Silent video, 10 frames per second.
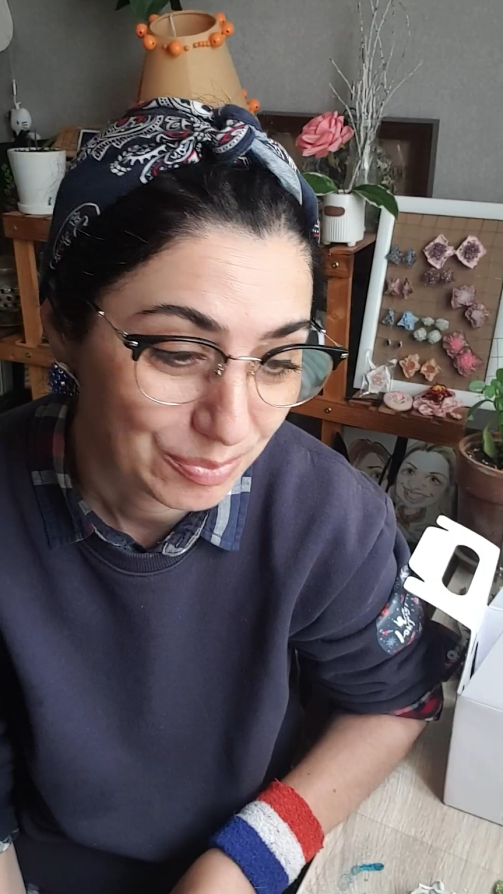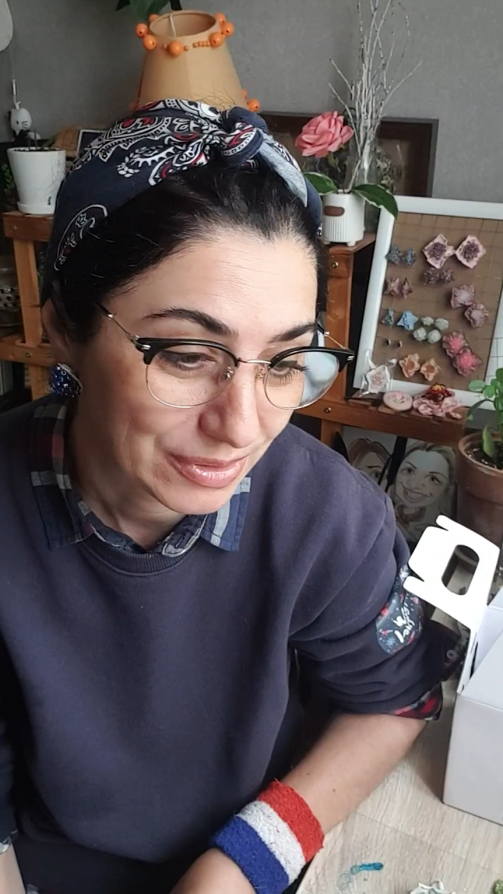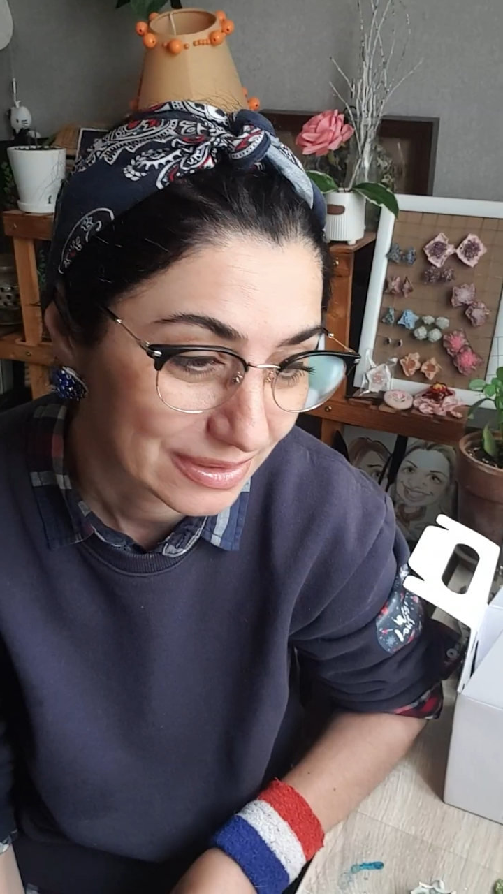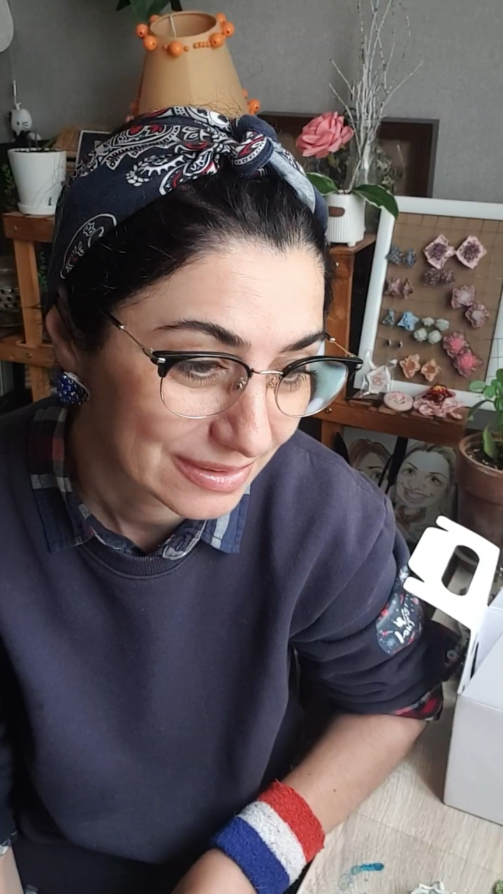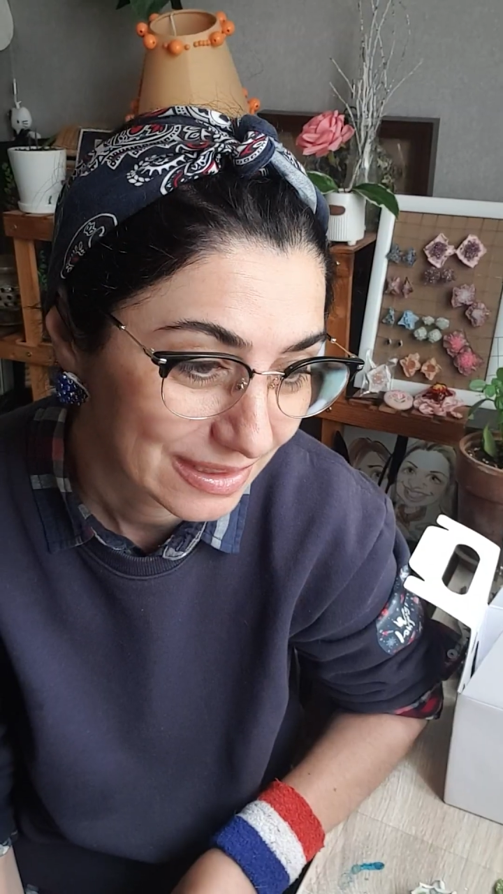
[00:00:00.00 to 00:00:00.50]

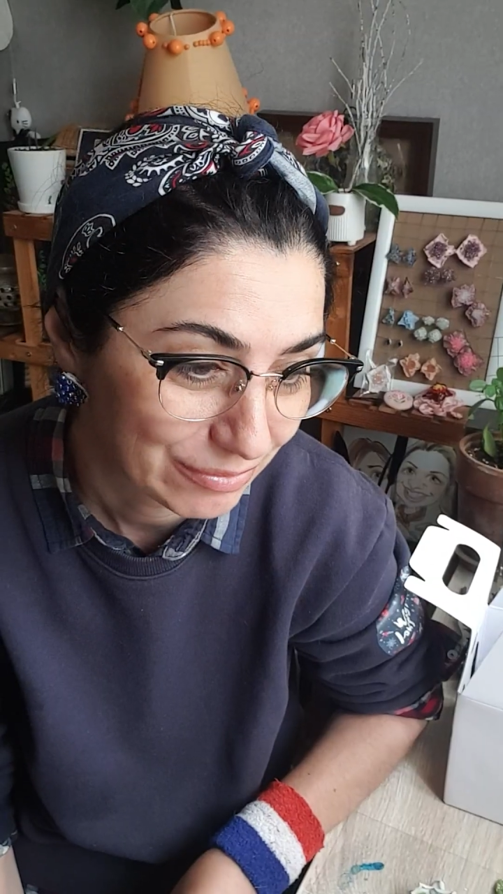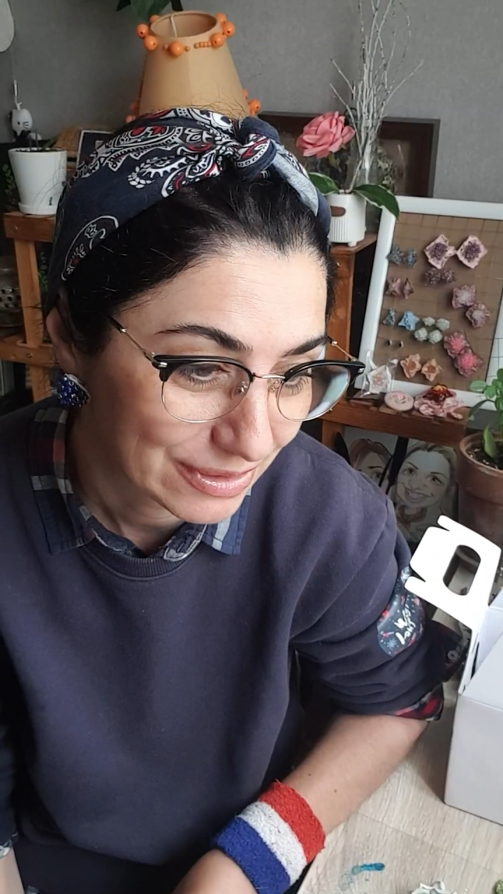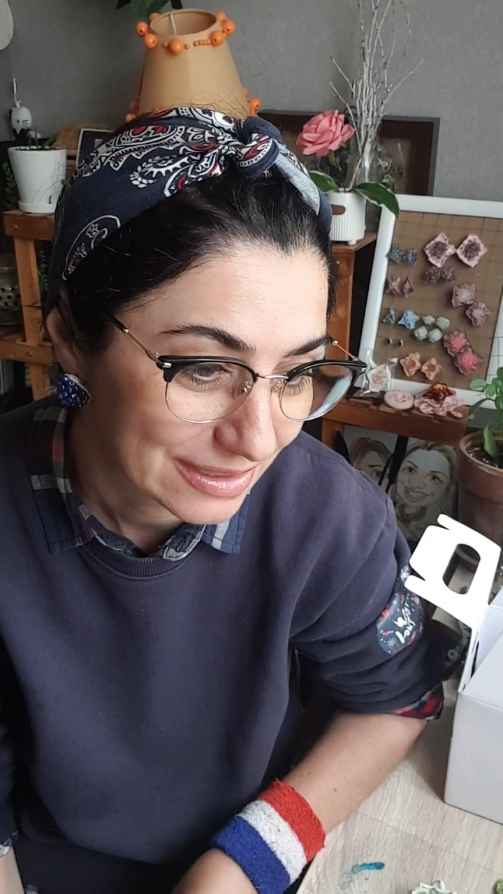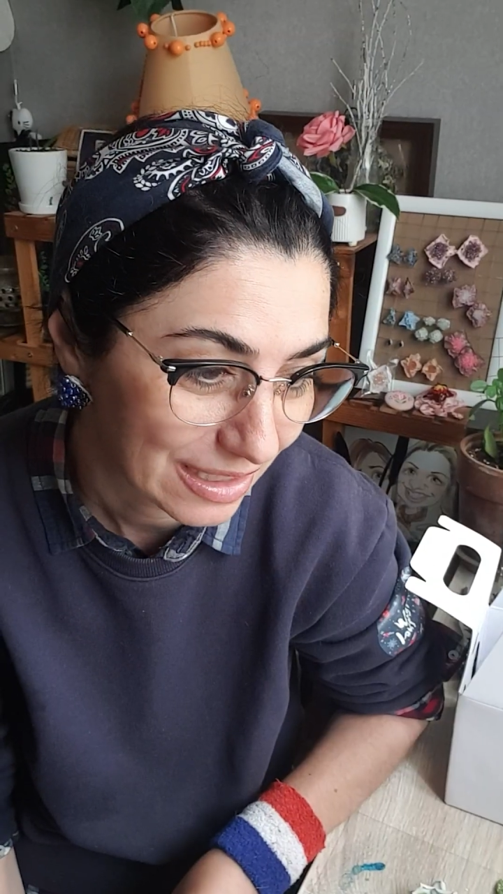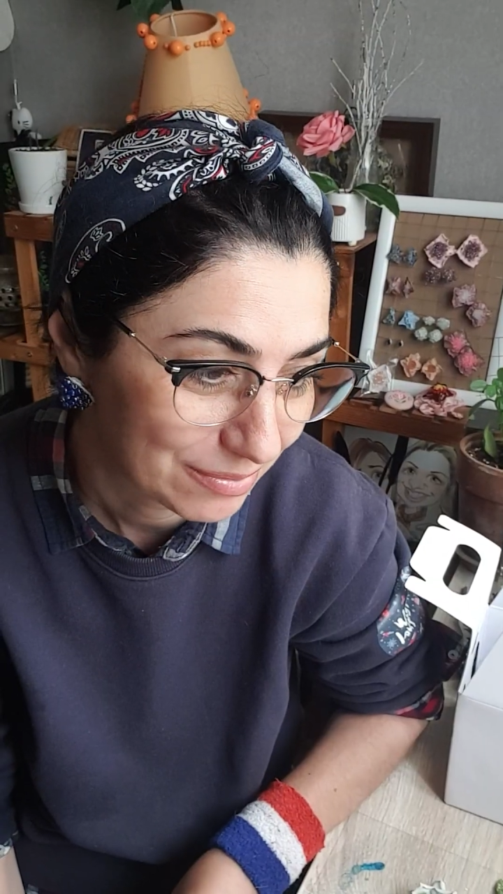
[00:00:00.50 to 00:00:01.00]
but every
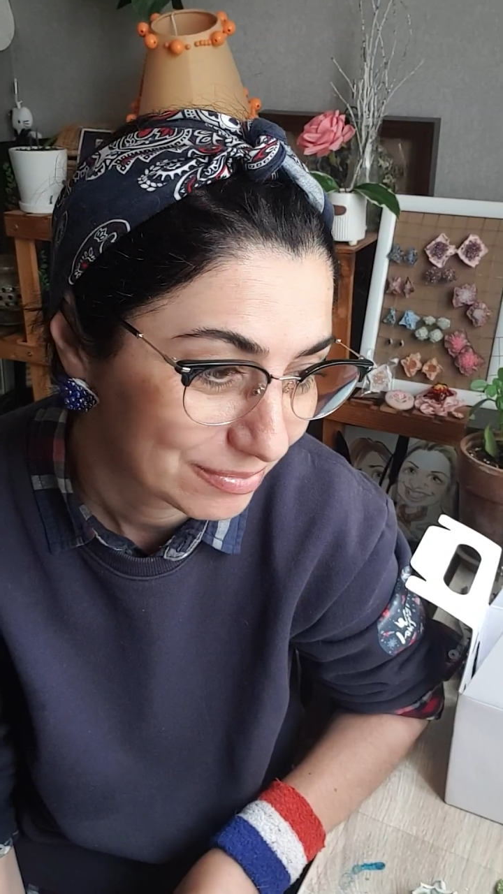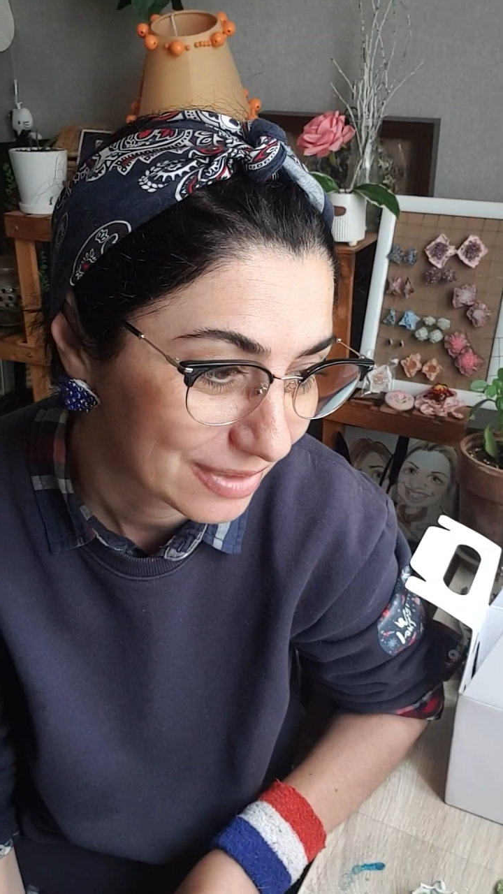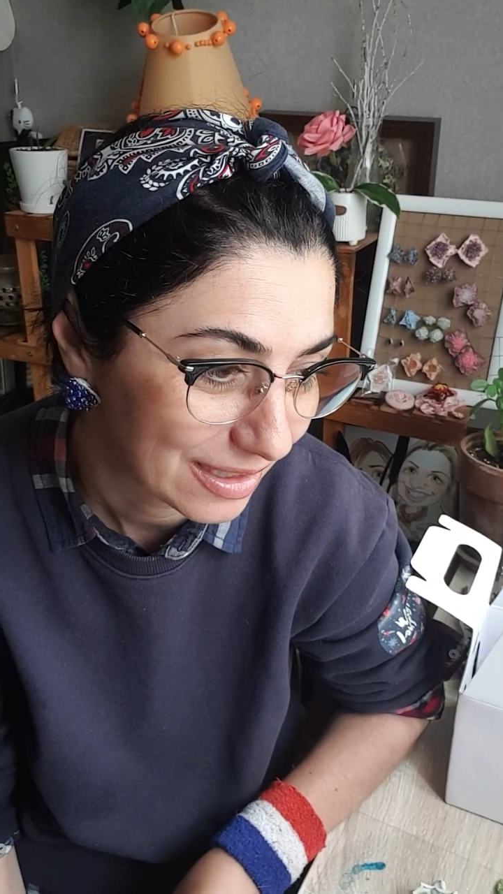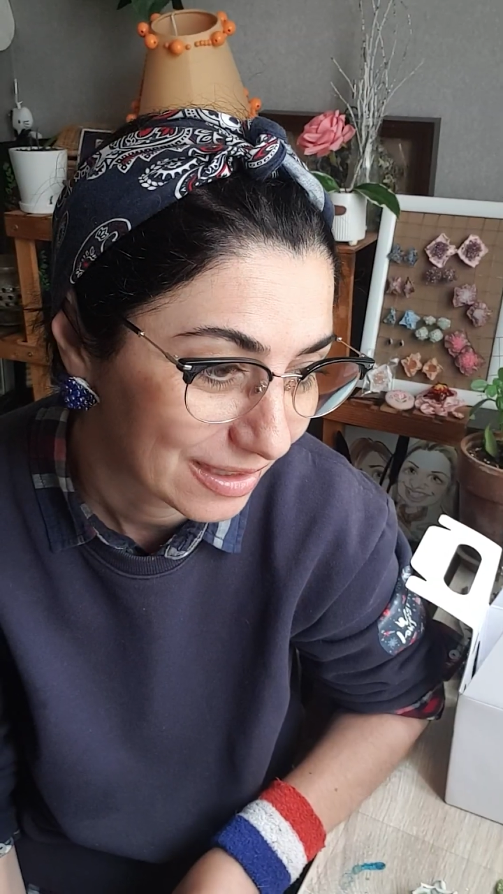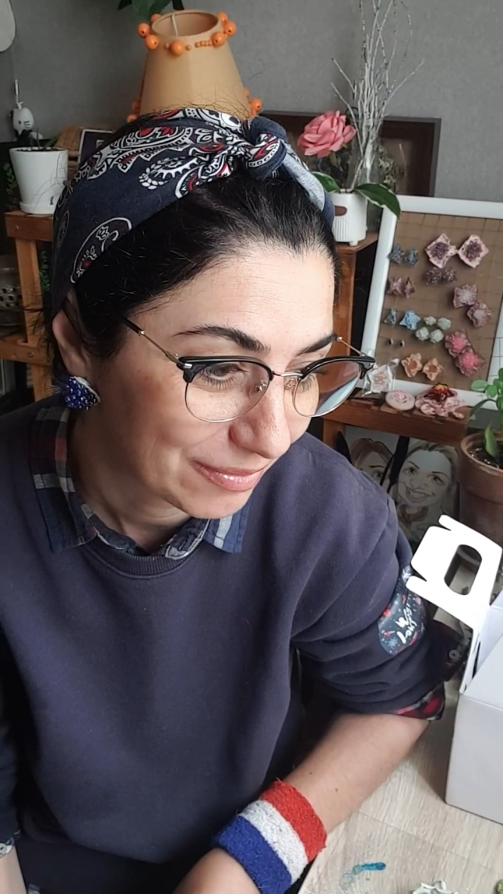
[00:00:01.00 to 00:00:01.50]
time
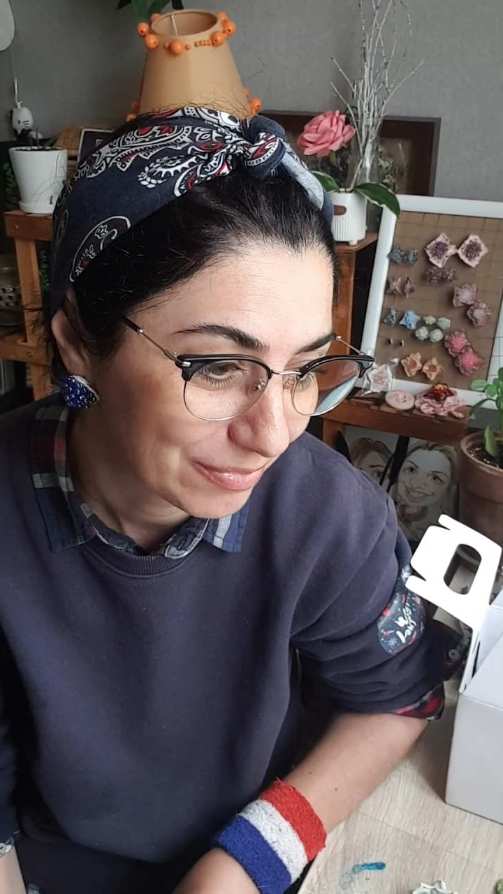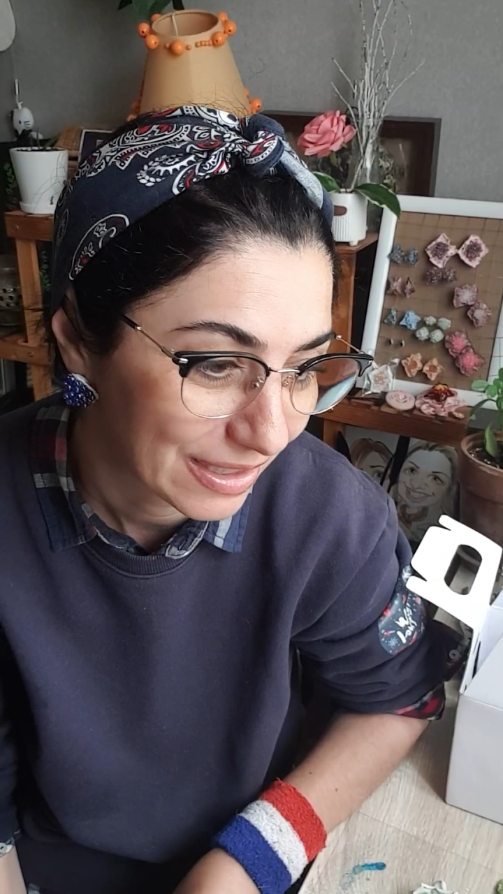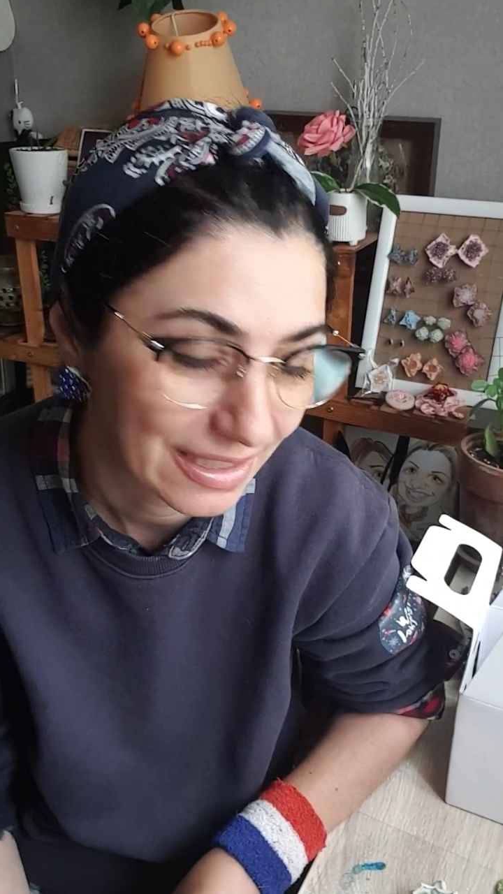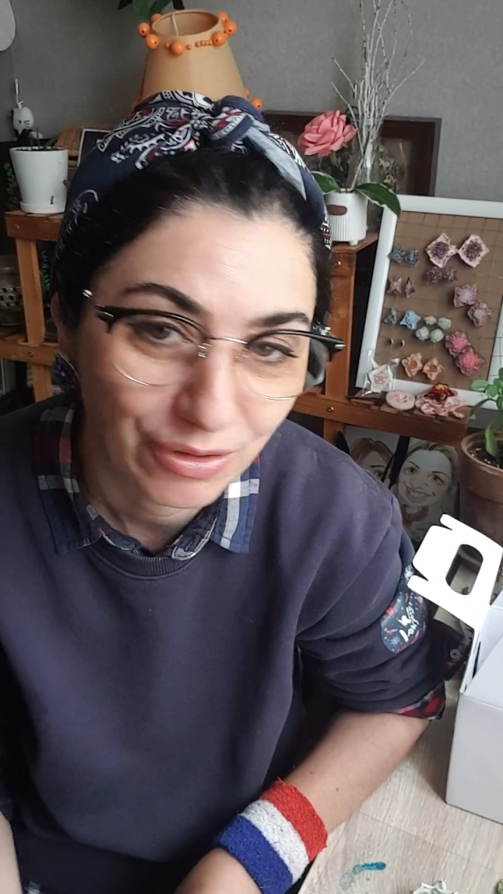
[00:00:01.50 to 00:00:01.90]
I'm thinking,